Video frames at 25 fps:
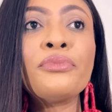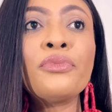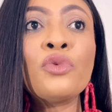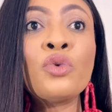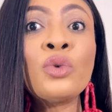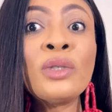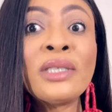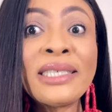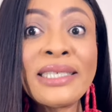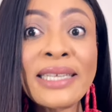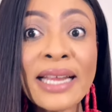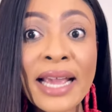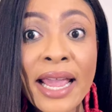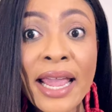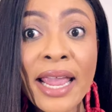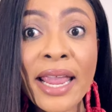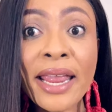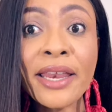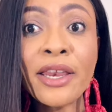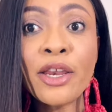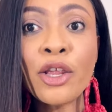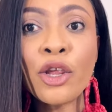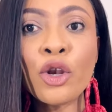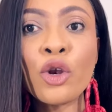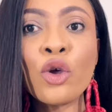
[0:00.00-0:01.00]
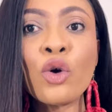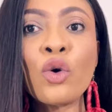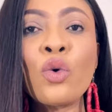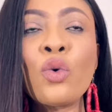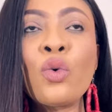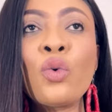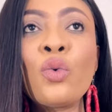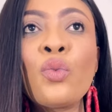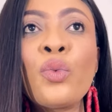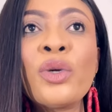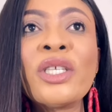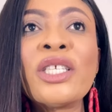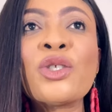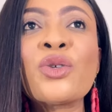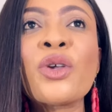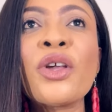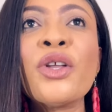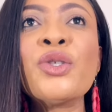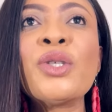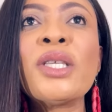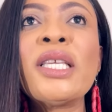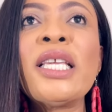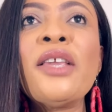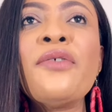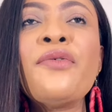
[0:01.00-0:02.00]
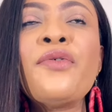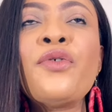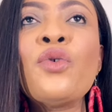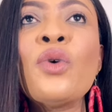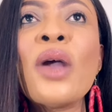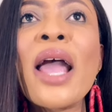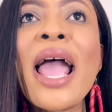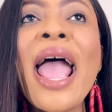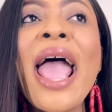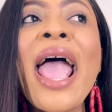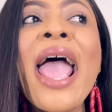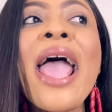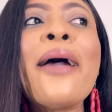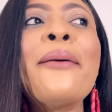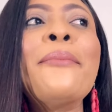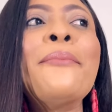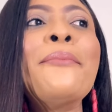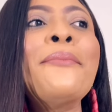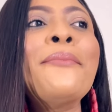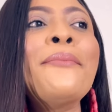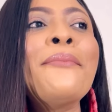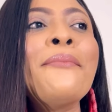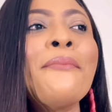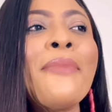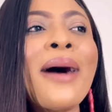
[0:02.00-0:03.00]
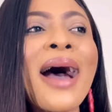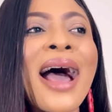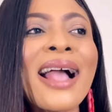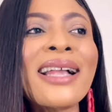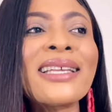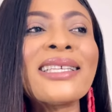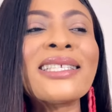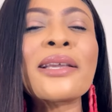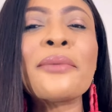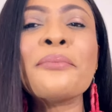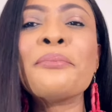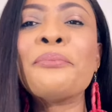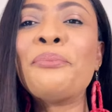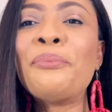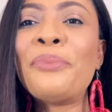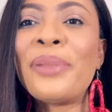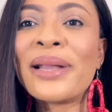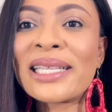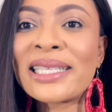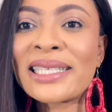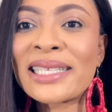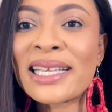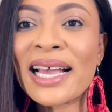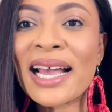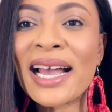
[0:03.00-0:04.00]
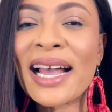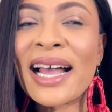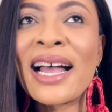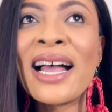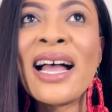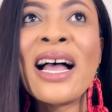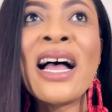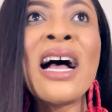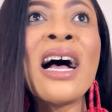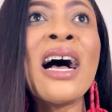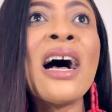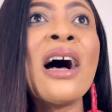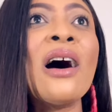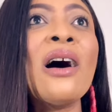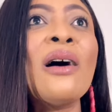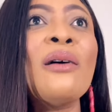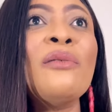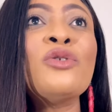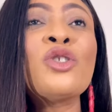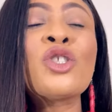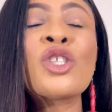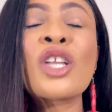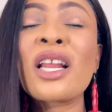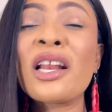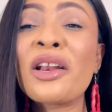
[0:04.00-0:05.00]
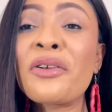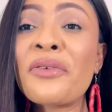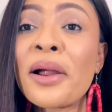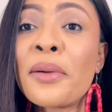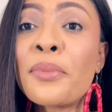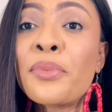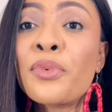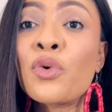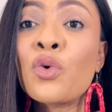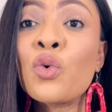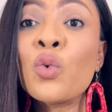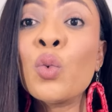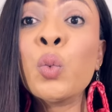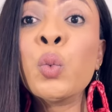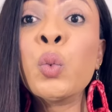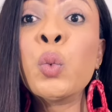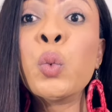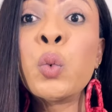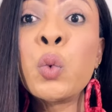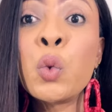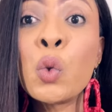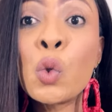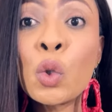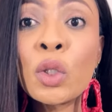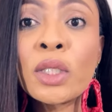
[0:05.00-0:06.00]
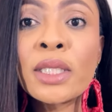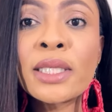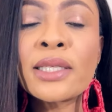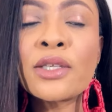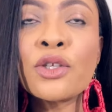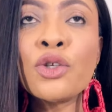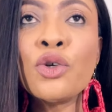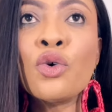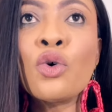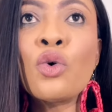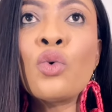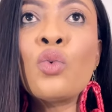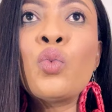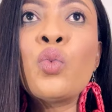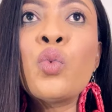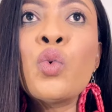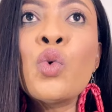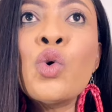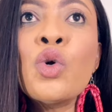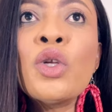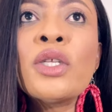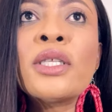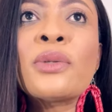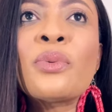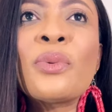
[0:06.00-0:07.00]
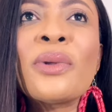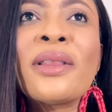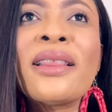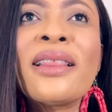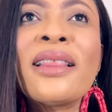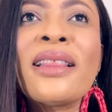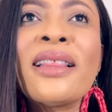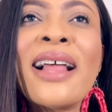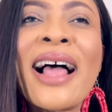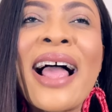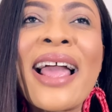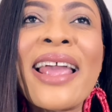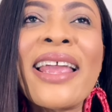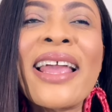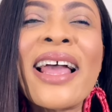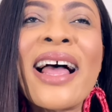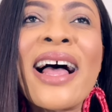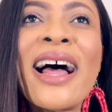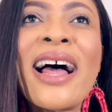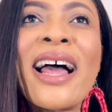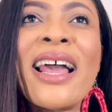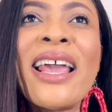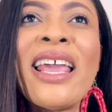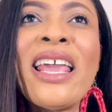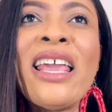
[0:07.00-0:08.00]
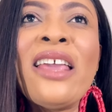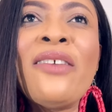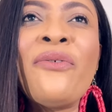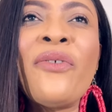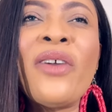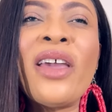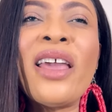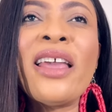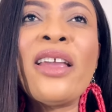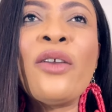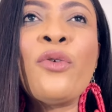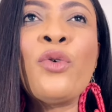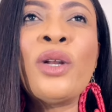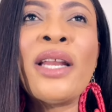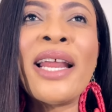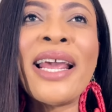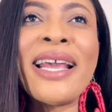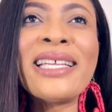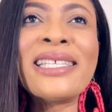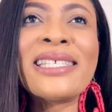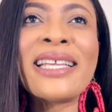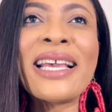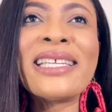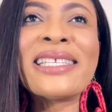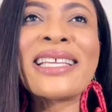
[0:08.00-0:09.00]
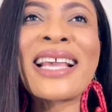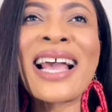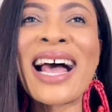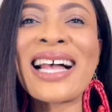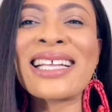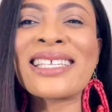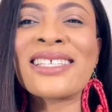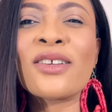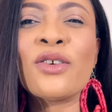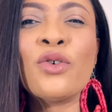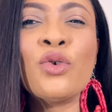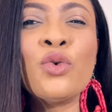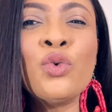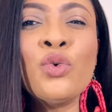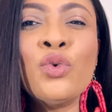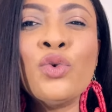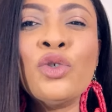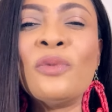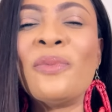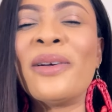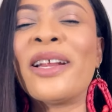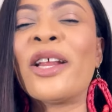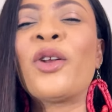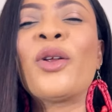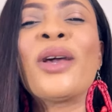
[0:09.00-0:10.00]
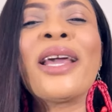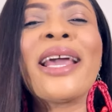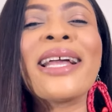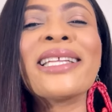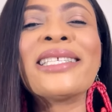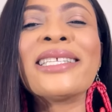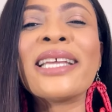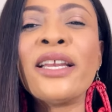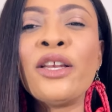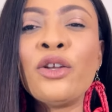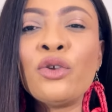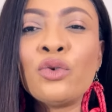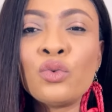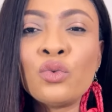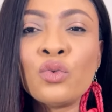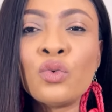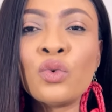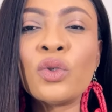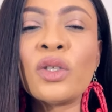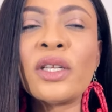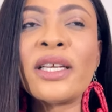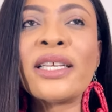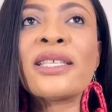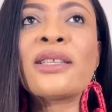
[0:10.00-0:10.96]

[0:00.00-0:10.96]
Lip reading: Udane, you know, which is going to give you a much better tolerable woods, you know, woods with like Udane says it has oud, but I don't get any oud.